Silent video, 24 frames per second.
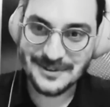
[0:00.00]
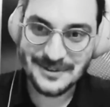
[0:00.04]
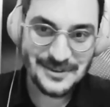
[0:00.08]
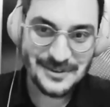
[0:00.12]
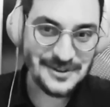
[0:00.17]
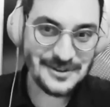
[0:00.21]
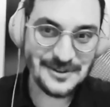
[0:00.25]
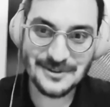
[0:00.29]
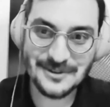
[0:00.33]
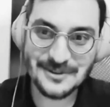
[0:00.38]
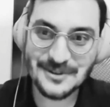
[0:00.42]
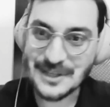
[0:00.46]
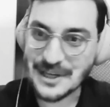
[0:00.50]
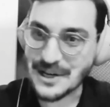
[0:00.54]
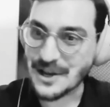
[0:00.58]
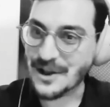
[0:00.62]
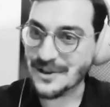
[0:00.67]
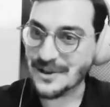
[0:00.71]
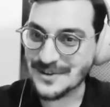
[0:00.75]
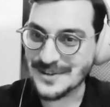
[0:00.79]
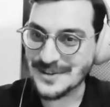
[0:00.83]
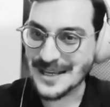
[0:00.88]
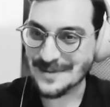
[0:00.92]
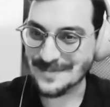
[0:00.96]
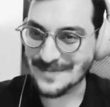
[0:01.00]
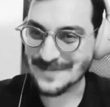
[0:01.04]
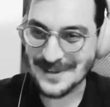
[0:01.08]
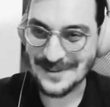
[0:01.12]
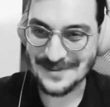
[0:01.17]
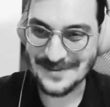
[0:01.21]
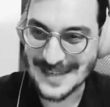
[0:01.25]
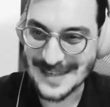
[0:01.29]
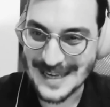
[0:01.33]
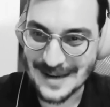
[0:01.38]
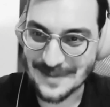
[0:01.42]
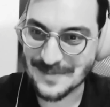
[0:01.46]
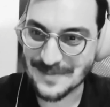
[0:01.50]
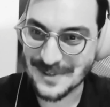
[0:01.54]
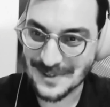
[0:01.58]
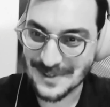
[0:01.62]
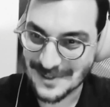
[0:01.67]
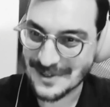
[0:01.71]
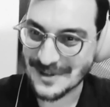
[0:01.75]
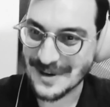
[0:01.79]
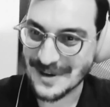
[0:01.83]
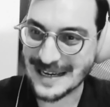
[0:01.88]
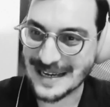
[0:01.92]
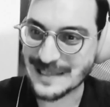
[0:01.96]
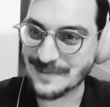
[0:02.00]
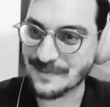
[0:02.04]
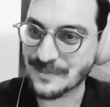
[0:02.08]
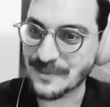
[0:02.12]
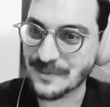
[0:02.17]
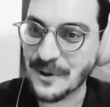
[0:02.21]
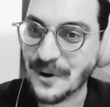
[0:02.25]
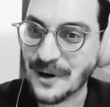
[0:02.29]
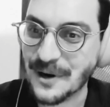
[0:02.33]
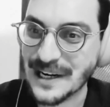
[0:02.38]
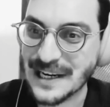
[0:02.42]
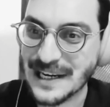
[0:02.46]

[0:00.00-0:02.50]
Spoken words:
to the concept of depth to explore,